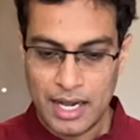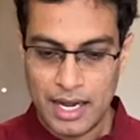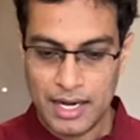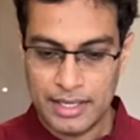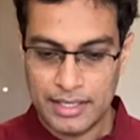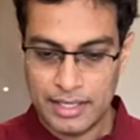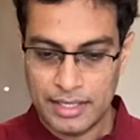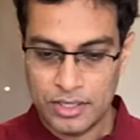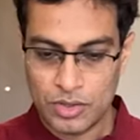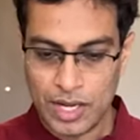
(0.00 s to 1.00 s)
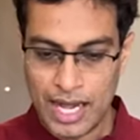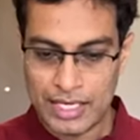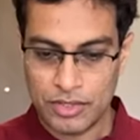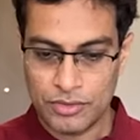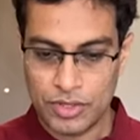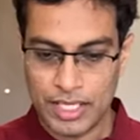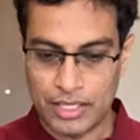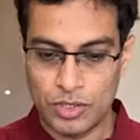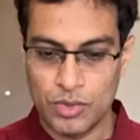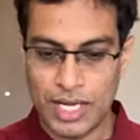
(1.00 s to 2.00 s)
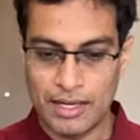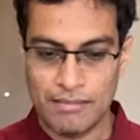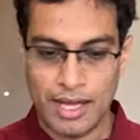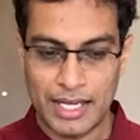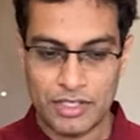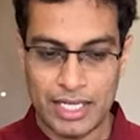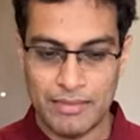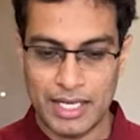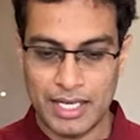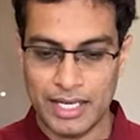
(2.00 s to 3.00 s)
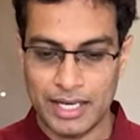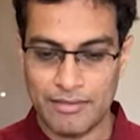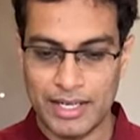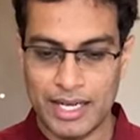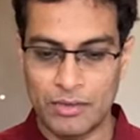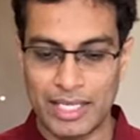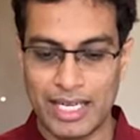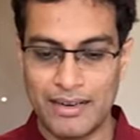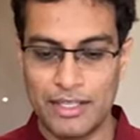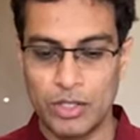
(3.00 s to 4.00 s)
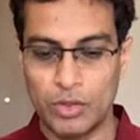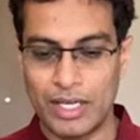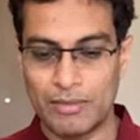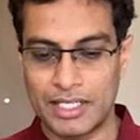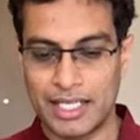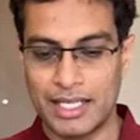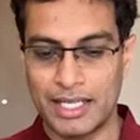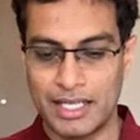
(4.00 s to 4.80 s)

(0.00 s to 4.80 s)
and here, so as of today you can actually make roughly around 11-12%